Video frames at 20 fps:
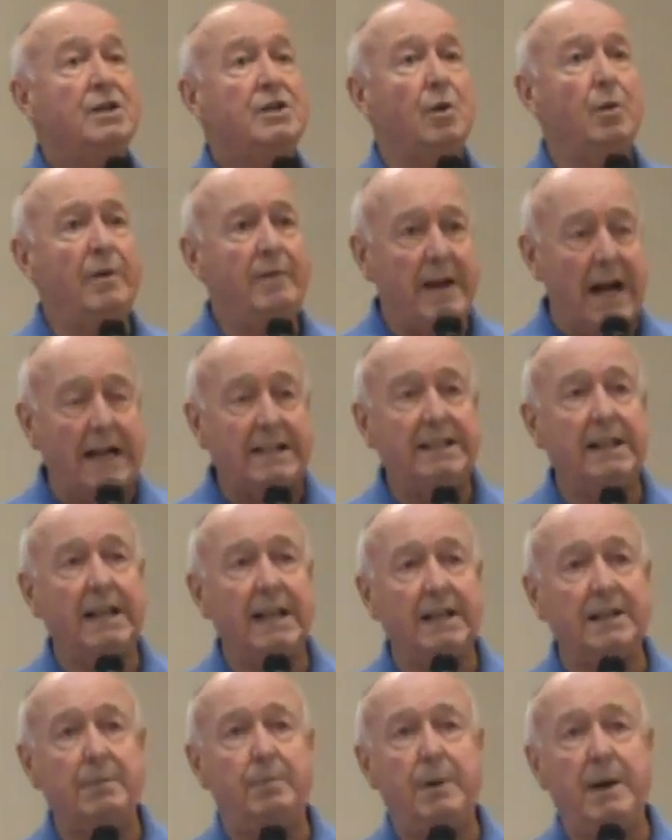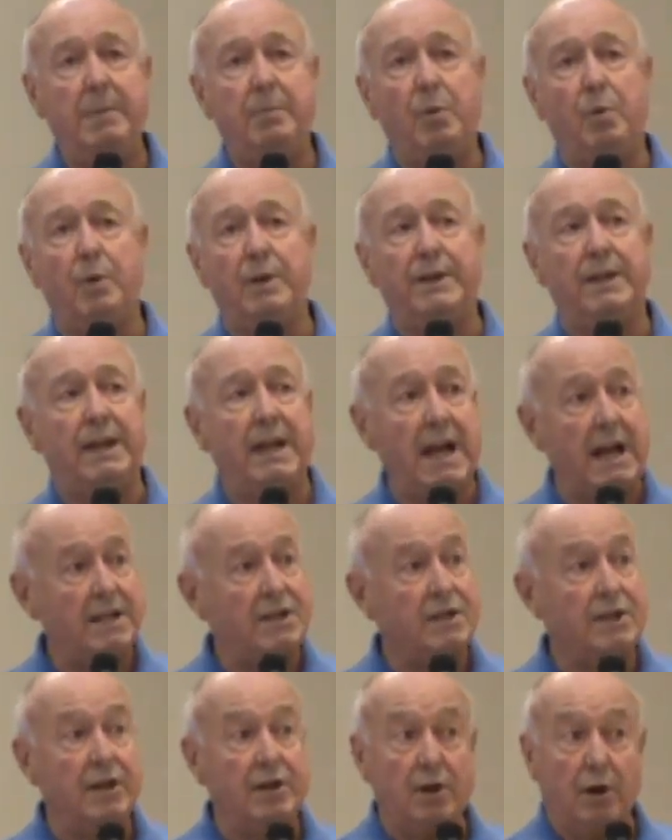So we've got to let the people with the
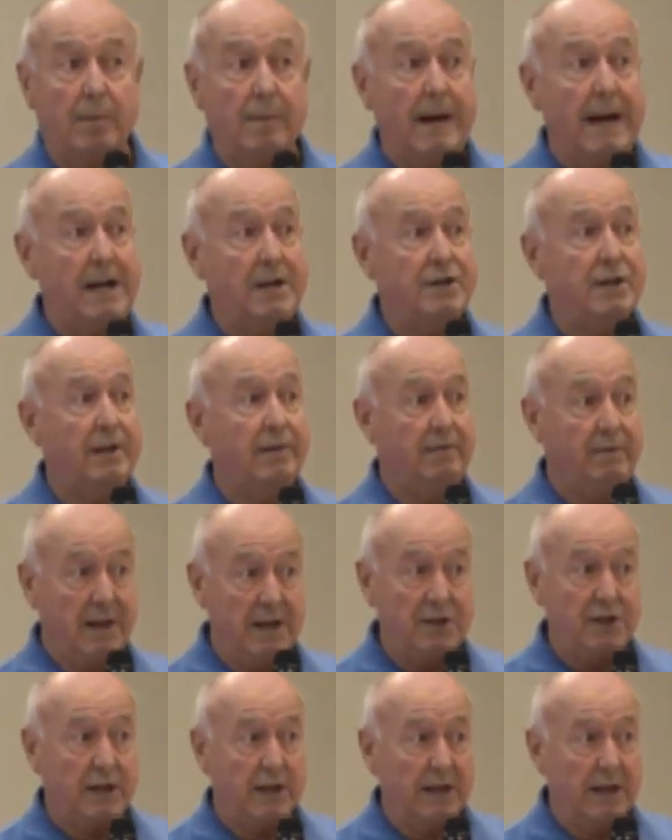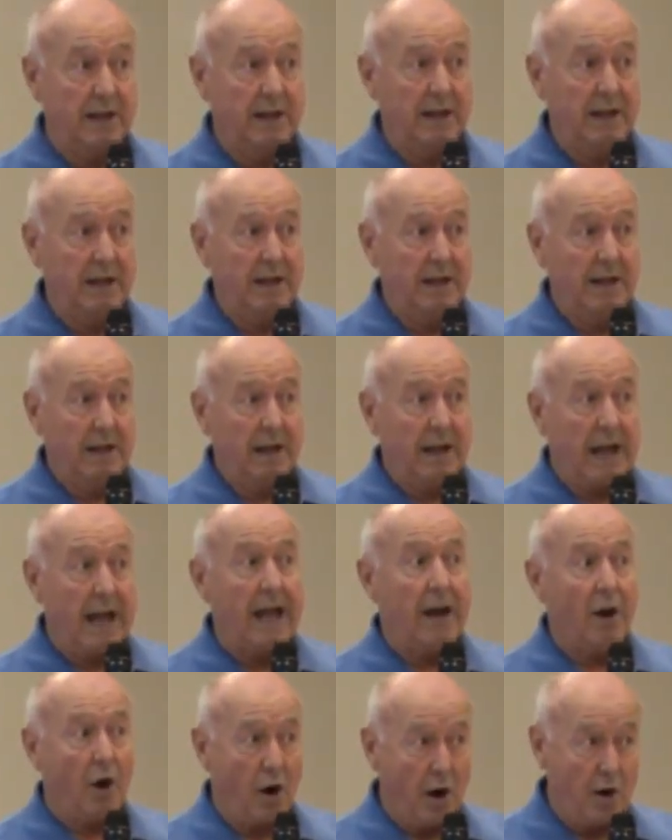guts, determination, and vision
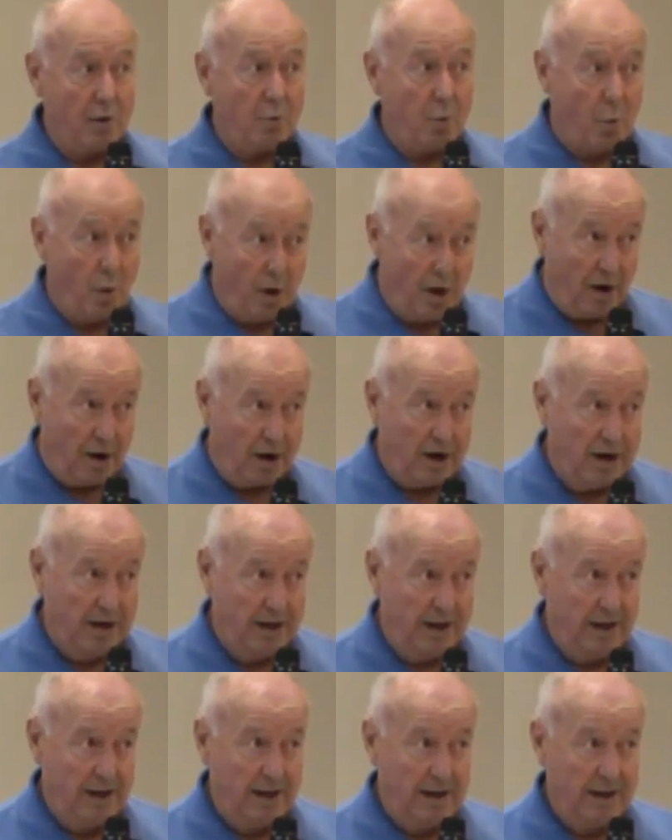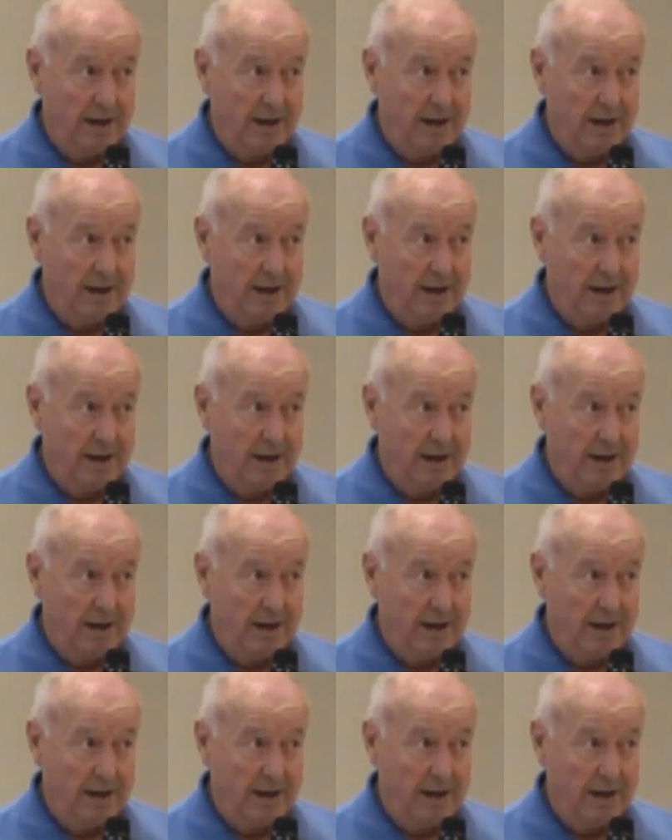and hard work